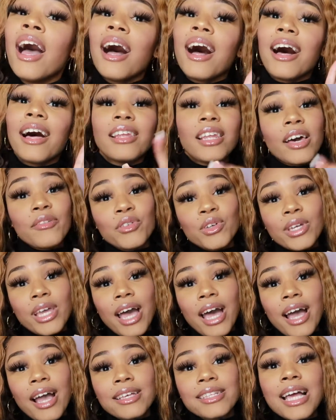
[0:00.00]
I love you
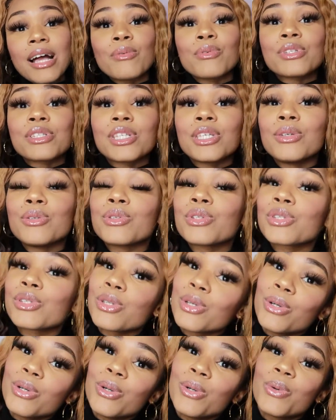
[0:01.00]
guys. I will see you
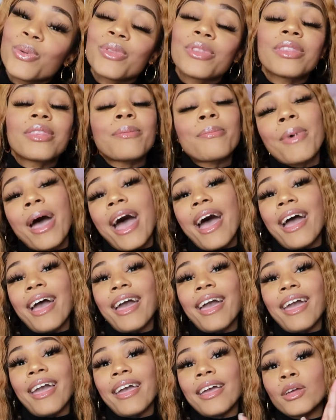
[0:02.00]
soon.
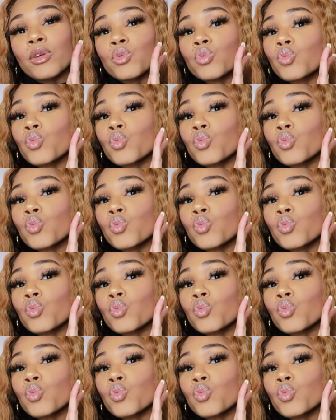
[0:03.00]
Bye.